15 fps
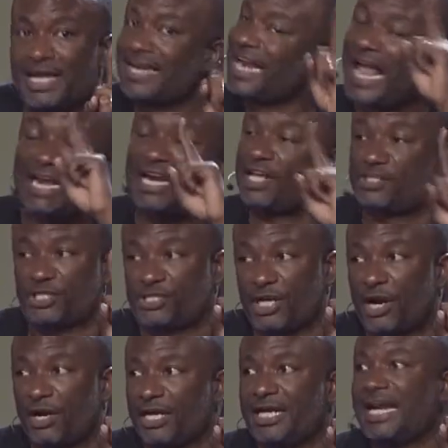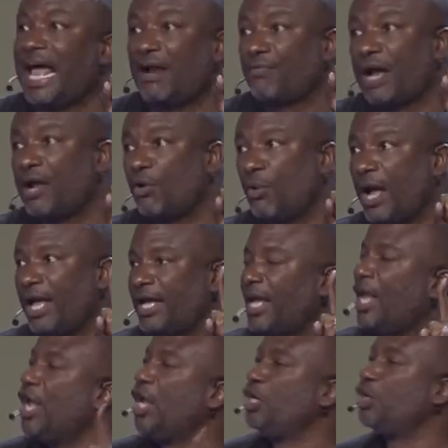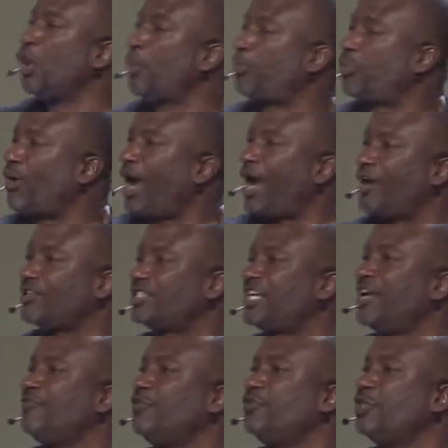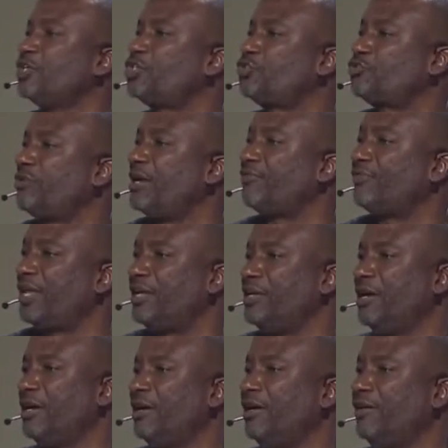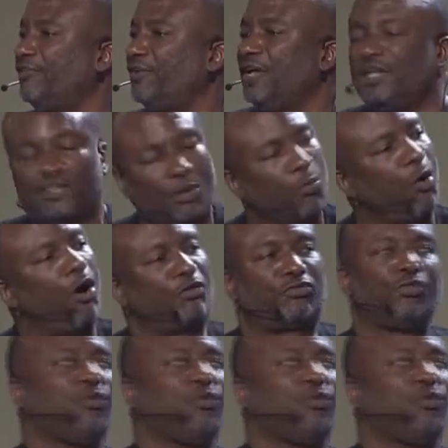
Not necessarily, not right away. Your prayers give you the strength and the oomph to walk